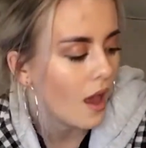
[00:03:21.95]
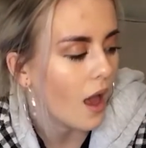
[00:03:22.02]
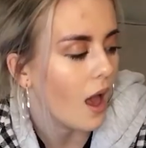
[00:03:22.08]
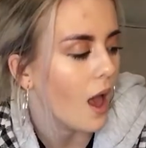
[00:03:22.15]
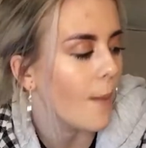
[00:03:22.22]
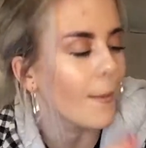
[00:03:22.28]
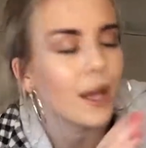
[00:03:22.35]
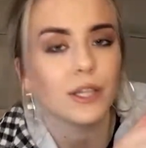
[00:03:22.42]

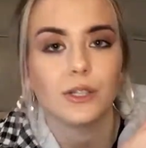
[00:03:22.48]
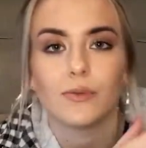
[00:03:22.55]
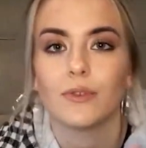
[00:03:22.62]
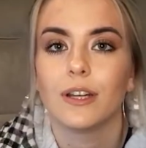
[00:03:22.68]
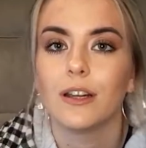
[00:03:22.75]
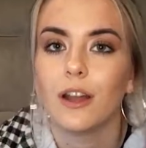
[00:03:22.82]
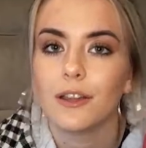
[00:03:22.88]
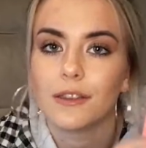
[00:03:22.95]
I just
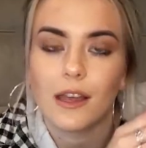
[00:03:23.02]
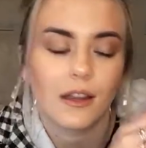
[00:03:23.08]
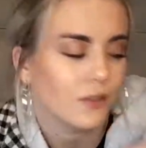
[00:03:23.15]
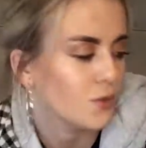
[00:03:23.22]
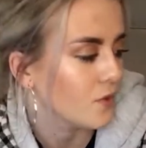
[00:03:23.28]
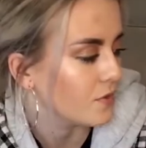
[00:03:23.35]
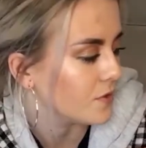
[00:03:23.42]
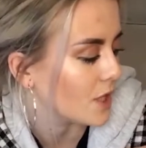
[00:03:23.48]
really like that
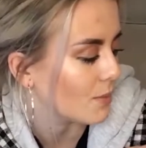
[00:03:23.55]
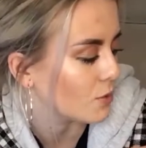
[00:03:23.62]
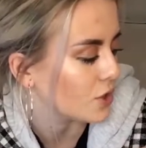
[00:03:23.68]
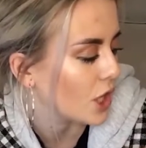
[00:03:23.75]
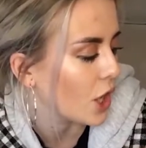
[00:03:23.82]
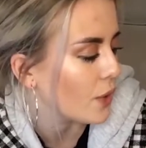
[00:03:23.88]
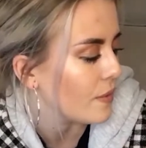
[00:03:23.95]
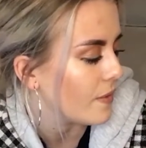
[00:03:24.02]
sort of double
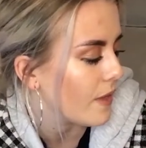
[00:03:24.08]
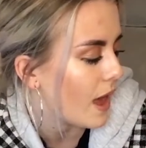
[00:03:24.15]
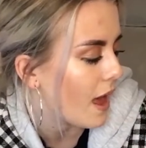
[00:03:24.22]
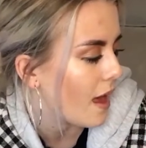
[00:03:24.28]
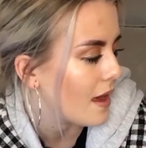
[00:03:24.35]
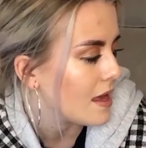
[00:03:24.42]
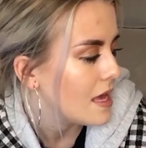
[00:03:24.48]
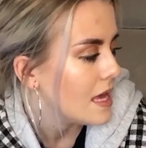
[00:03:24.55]
tone
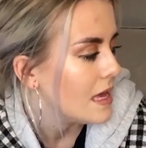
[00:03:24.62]
there.